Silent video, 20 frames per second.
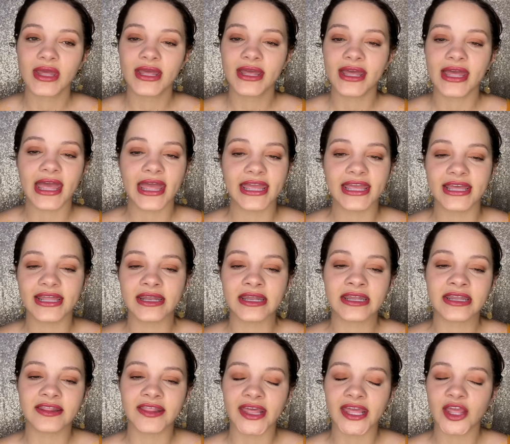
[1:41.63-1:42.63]
and
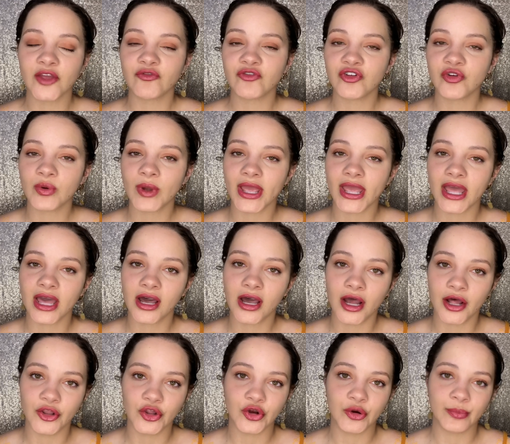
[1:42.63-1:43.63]
they give you a
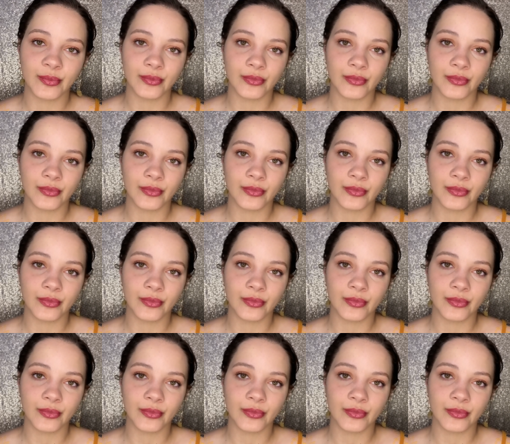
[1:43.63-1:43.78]
color